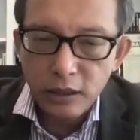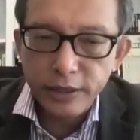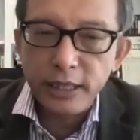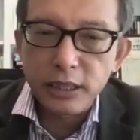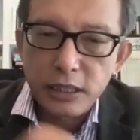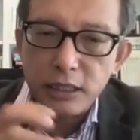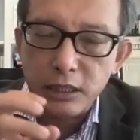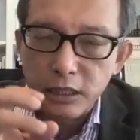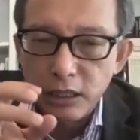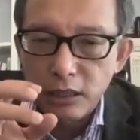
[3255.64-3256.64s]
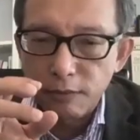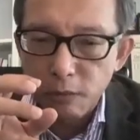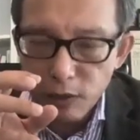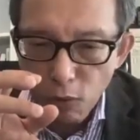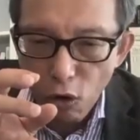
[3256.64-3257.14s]
that is
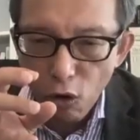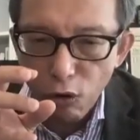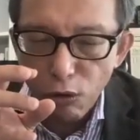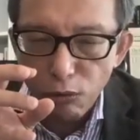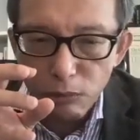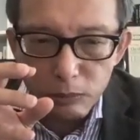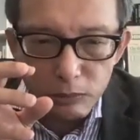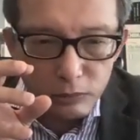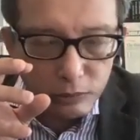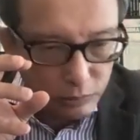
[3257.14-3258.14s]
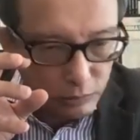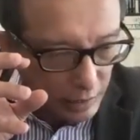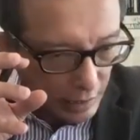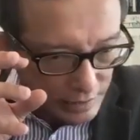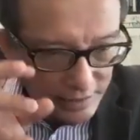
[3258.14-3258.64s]
much more
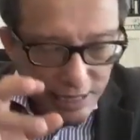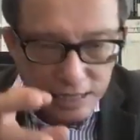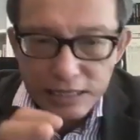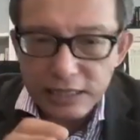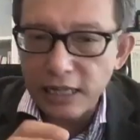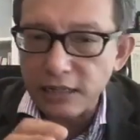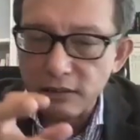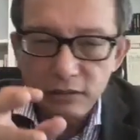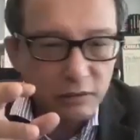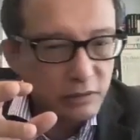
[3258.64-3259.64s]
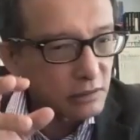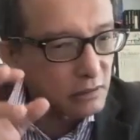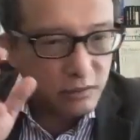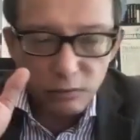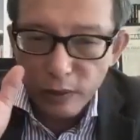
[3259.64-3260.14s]
understanding that
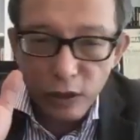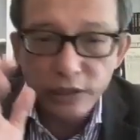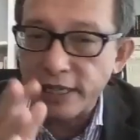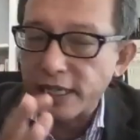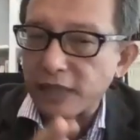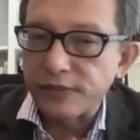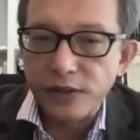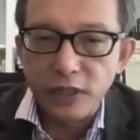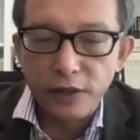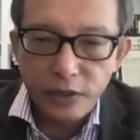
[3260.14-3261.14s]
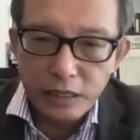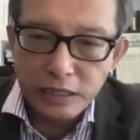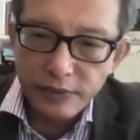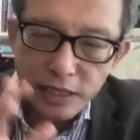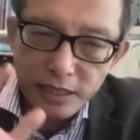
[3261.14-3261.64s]
we've got to take care of ourselves. The
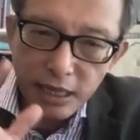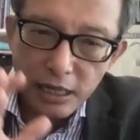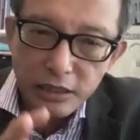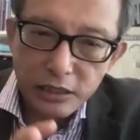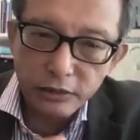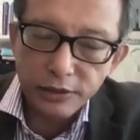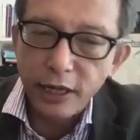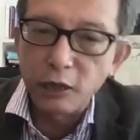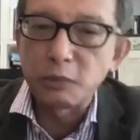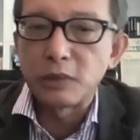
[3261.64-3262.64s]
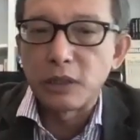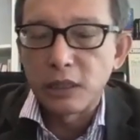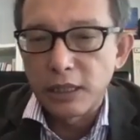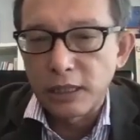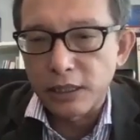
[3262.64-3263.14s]
civil society has got to help
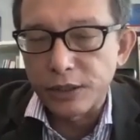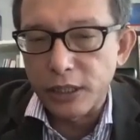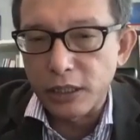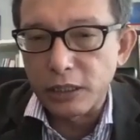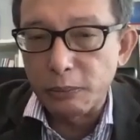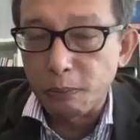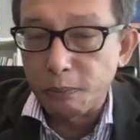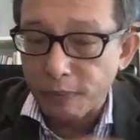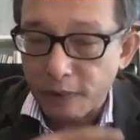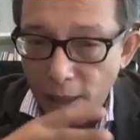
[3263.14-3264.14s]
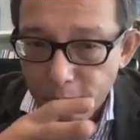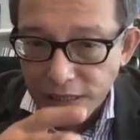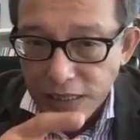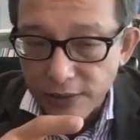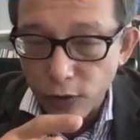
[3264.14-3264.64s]
the
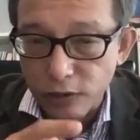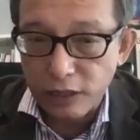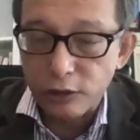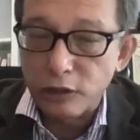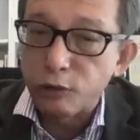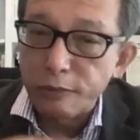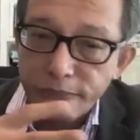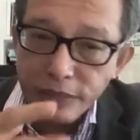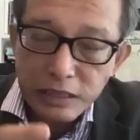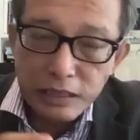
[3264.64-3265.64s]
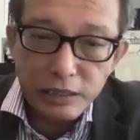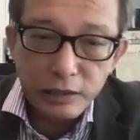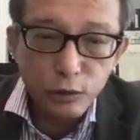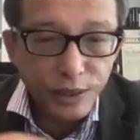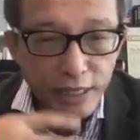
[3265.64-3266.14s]
companies have got to continue doing business and
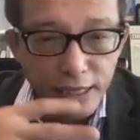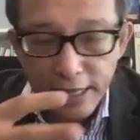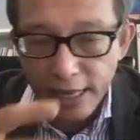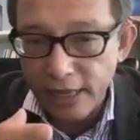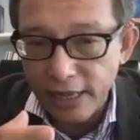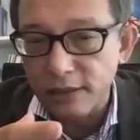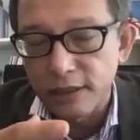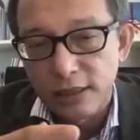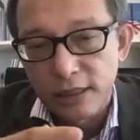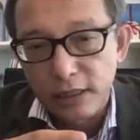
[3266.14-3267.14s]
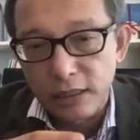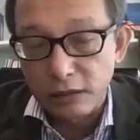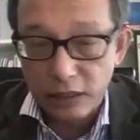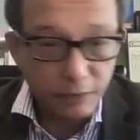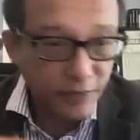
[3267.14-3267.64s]
do what they can,
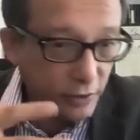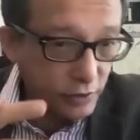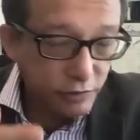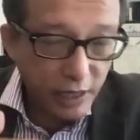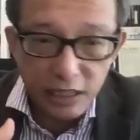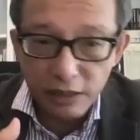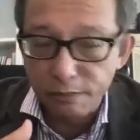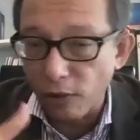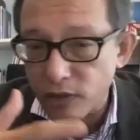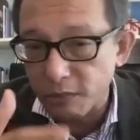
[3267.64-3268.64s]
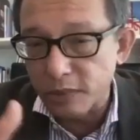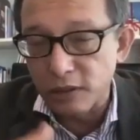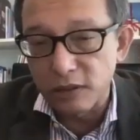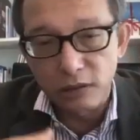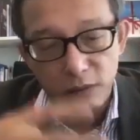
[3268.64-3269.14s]
keep factories running if
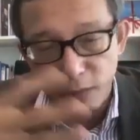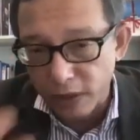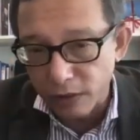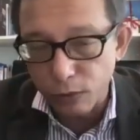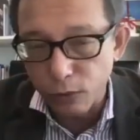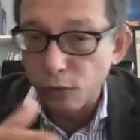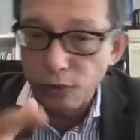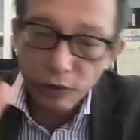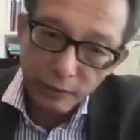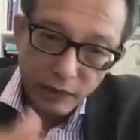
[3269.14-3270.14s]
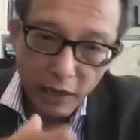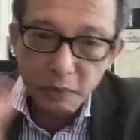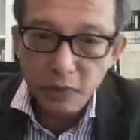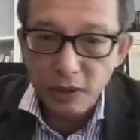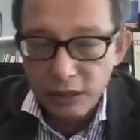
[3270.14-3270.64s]
possible within the rules, or
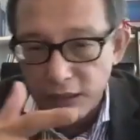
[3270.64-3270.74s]
sometimes,